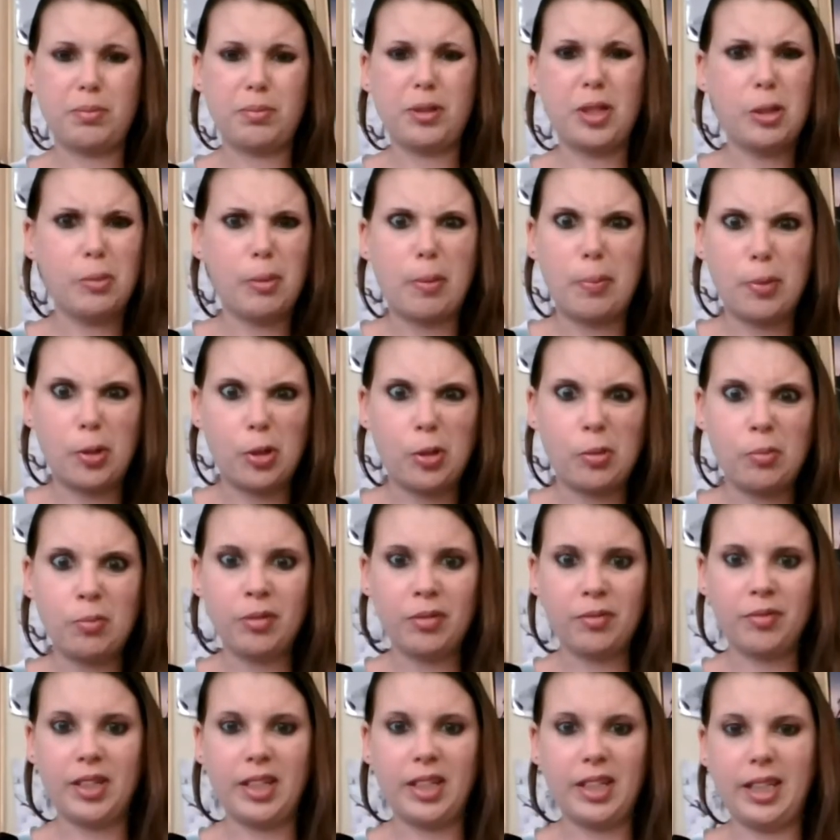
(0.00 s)
below my bum,
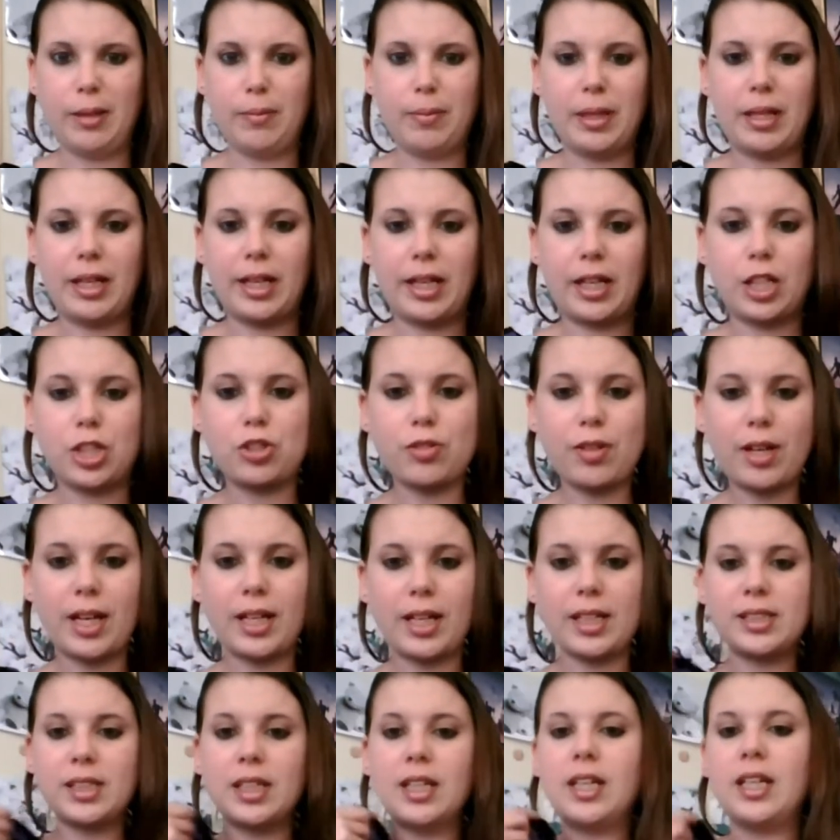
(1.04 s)
really a bit like a
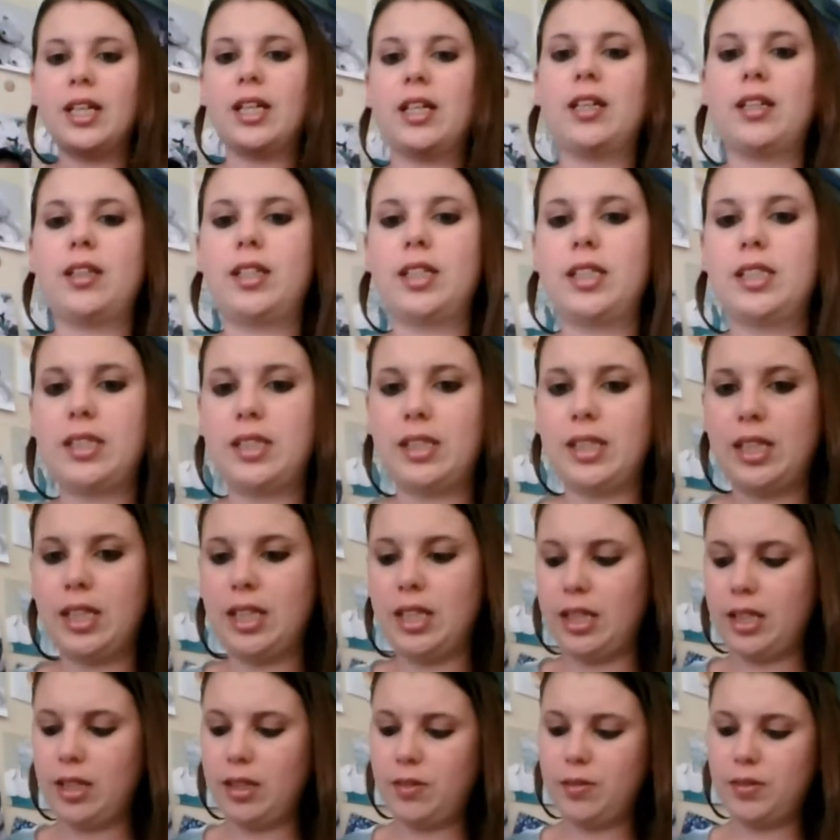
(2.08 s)
dress. The
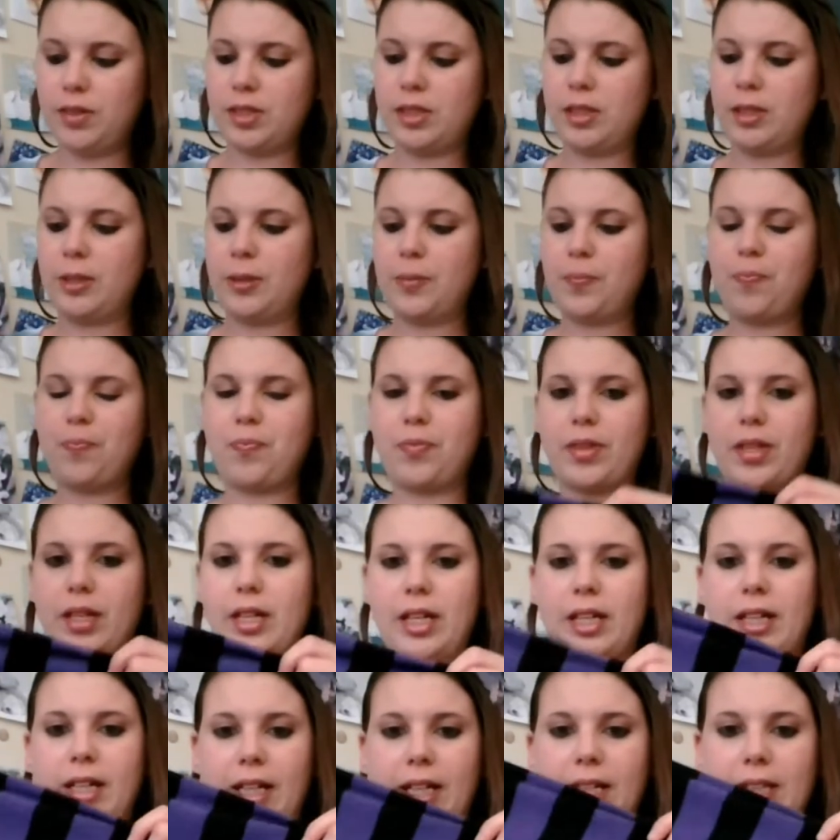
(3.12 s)
sleeves
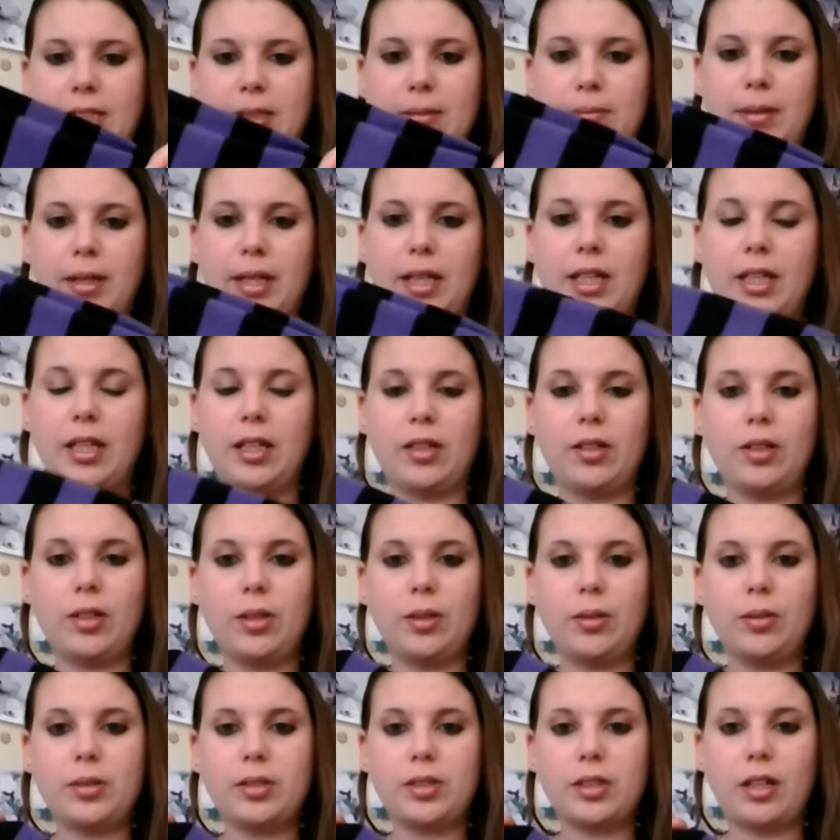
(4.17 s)
are nice and baggy and
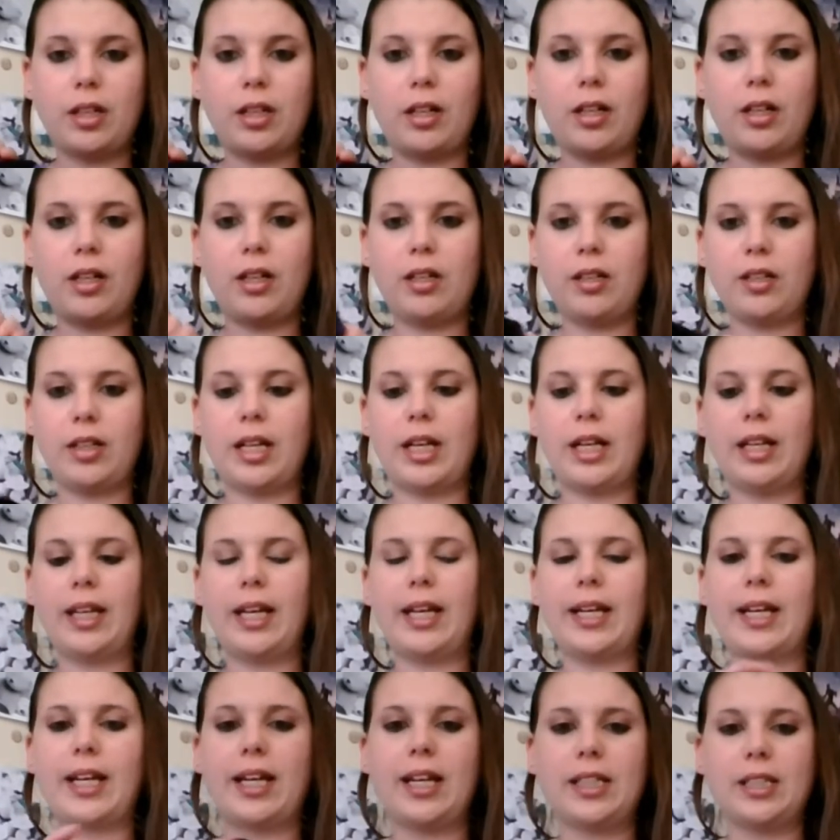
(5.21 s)
loose on. I
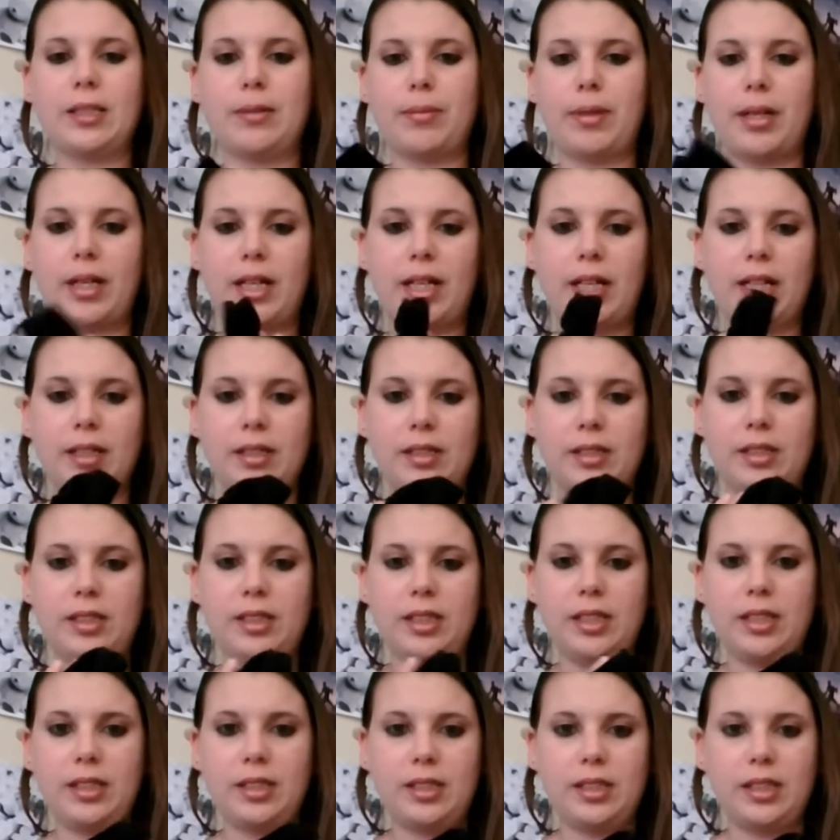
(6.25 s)
like hiding my hand
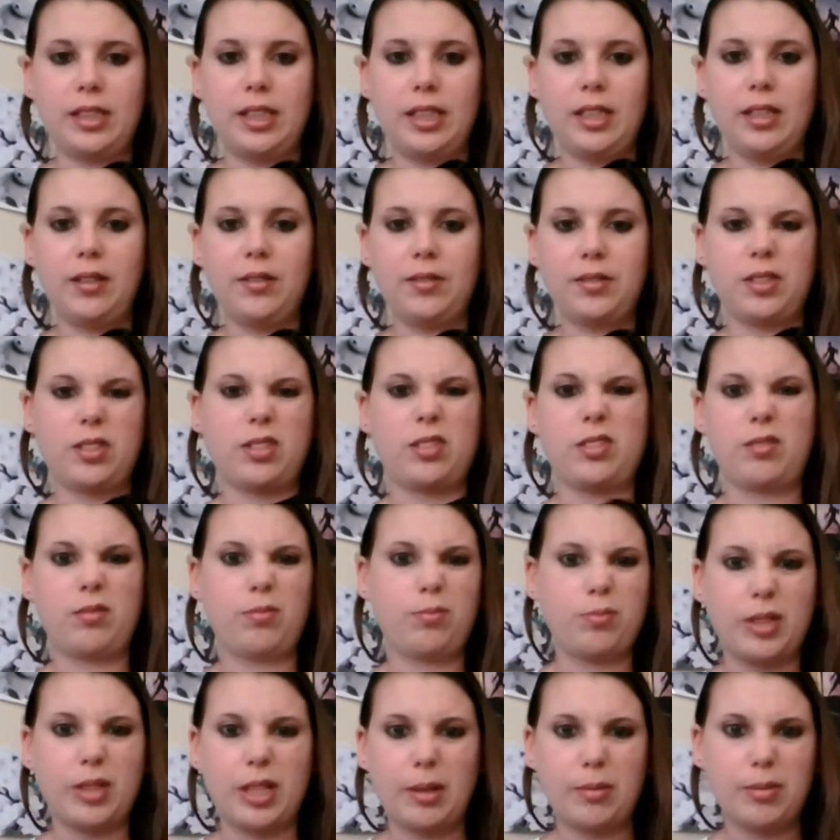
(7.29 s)
in sleeves just
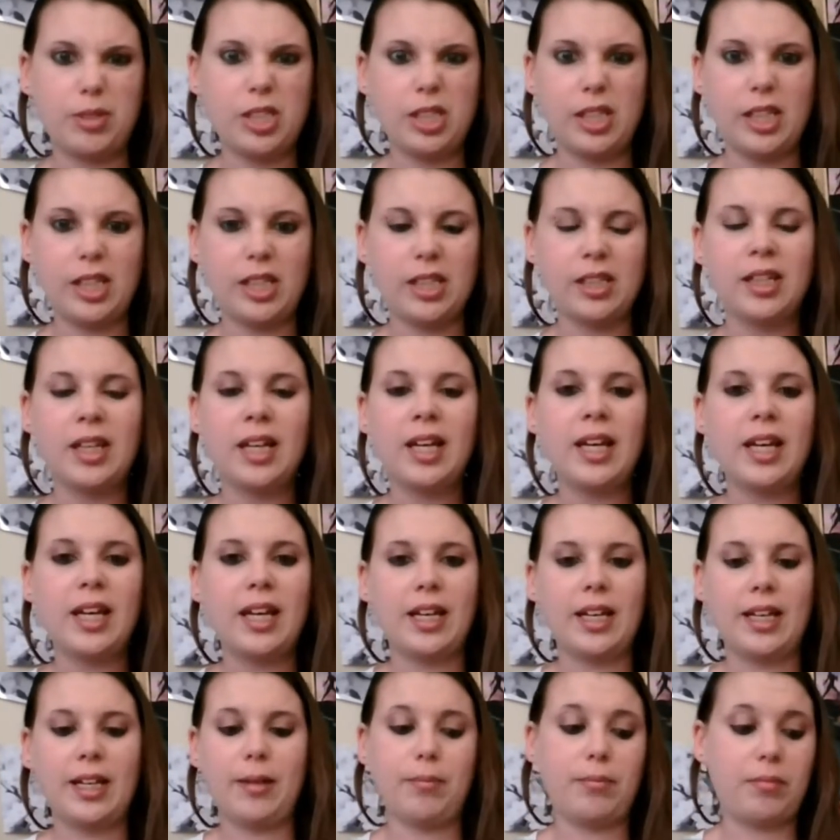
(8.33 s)
when I'm chilling,
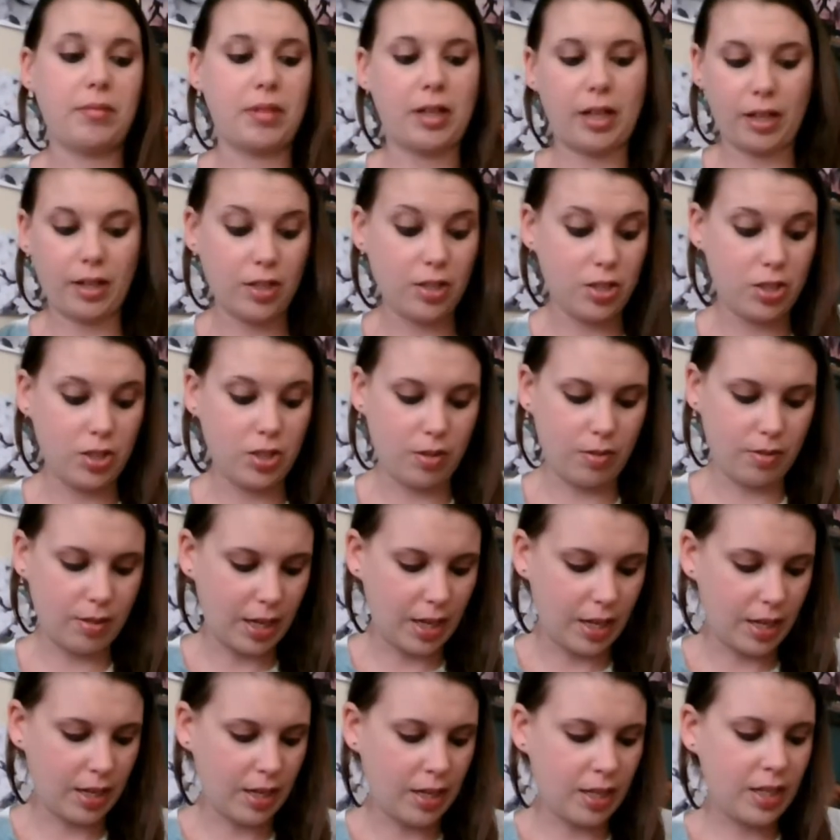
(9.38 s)
and um, I can do
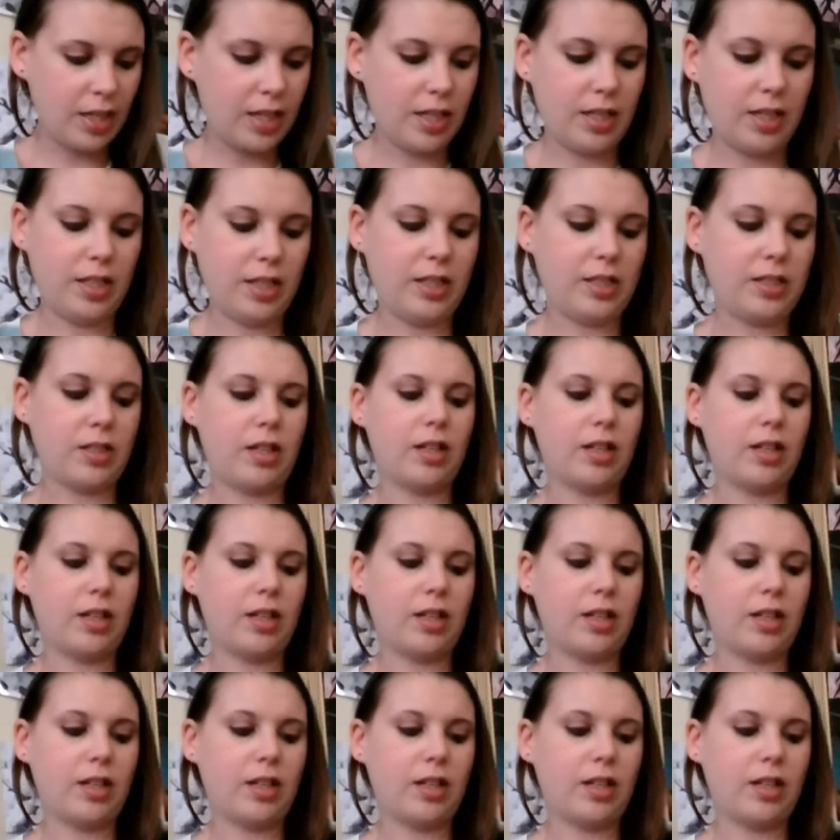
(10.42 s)
that. And it's